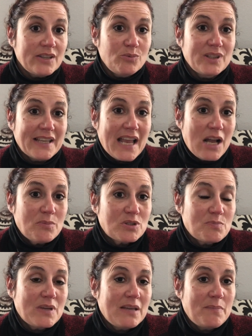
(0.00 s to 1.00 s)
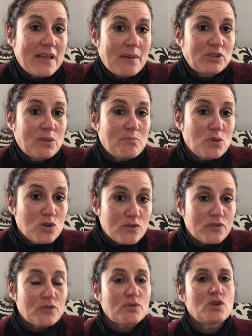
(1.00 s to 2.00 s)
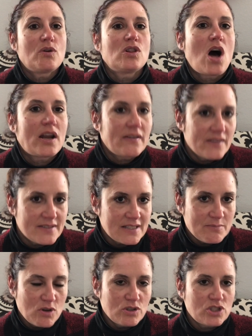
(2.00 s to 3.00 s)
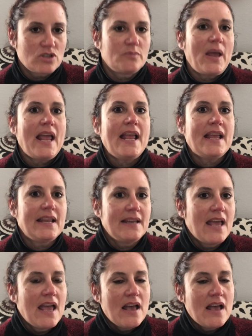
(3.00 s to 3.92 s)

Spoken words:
really helped me be able to move through a lot of this emotional pain